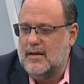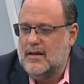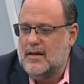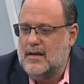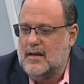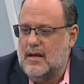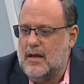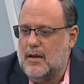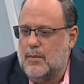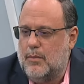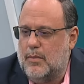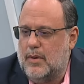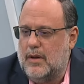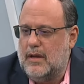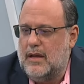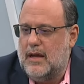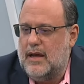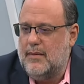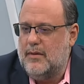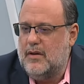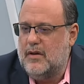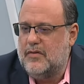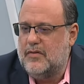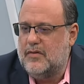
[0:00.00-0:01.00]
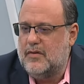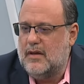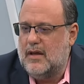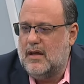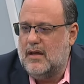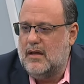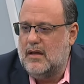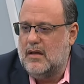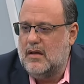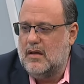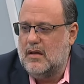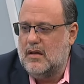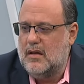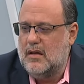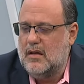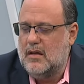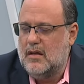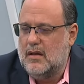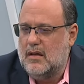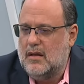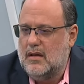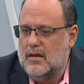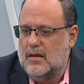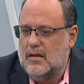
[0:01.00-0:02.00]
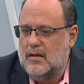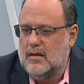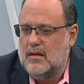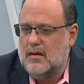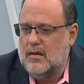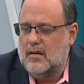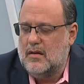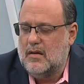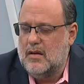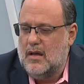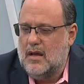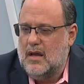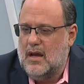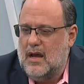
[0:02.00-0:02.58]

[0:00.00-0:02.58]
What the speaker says: But would you be able to understand the concerns?